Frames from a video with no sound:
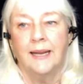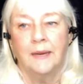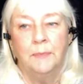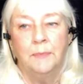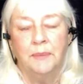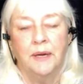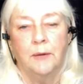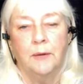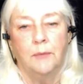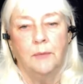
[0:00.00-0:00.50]

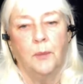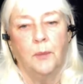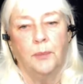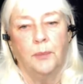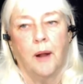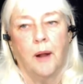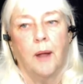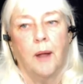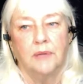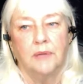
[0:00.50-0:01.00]
can be a real
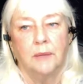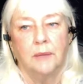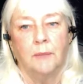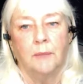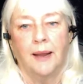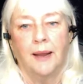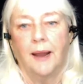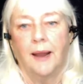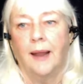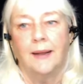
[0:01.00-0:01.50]
problem.
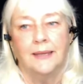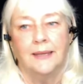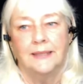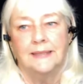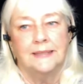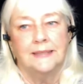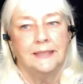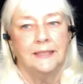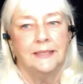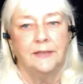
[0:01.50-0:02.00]
I could
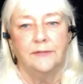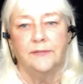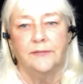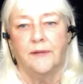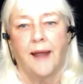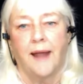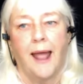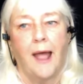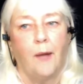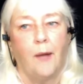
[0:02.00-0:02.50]
sit here
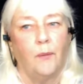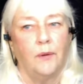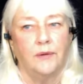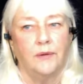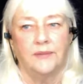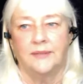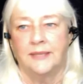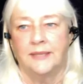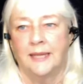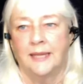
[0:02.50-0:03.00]
for
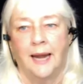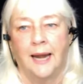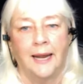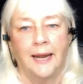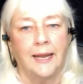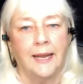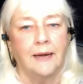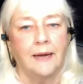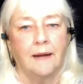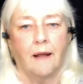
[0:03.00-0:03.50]
hours, and then
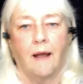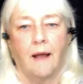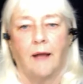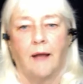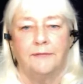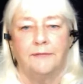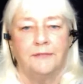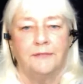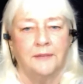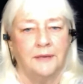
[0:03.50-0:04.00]
I get
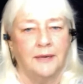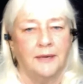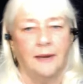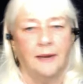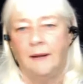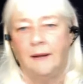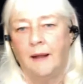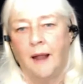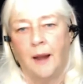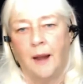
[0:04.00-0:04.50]
up
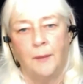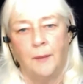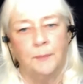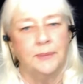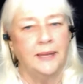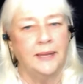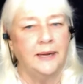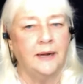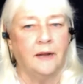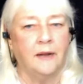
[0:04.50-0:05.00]
and I'm
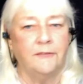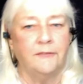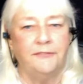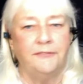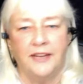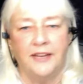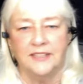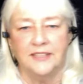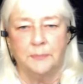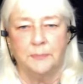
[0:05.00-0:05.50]
playing on
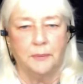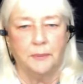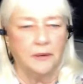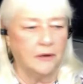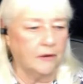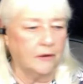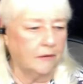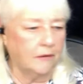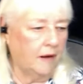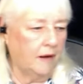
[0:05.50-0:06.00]

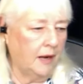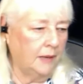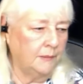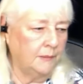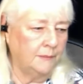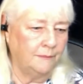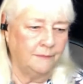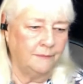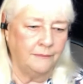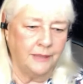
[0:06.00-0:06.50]
Facebook, or
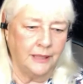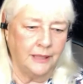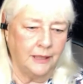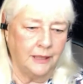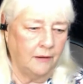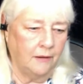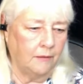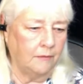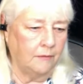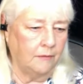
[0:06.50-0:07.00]

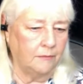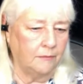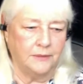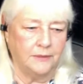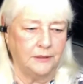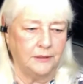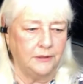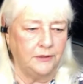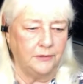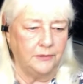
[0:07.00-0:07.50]
I'm,
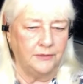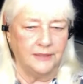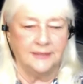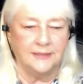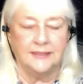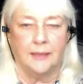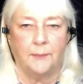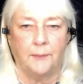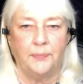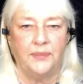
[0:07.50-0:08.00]
doing
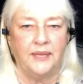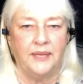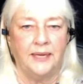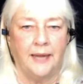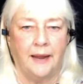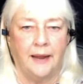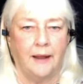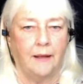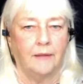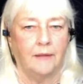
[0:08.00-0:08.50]
something
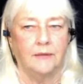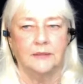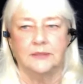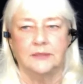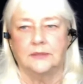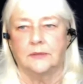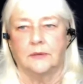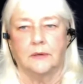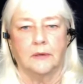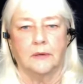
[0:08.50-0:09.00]
else,
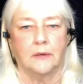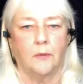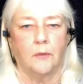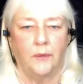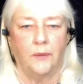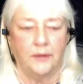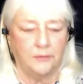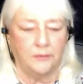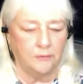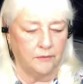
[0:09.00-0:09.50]
or
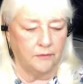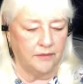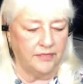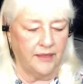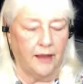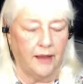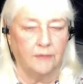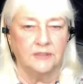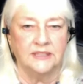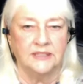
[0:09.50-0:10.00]
going through
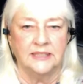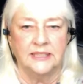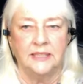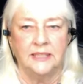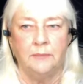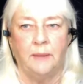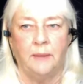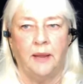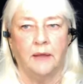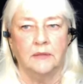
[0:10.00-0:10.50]
1,000
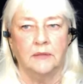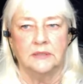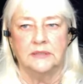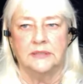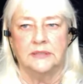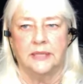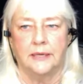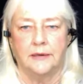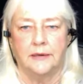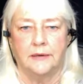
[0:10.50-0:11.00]

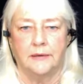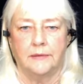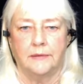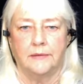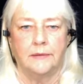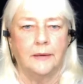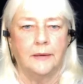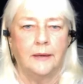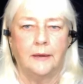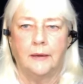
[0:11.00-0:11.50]
emails that
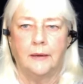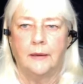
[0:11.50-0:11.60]
are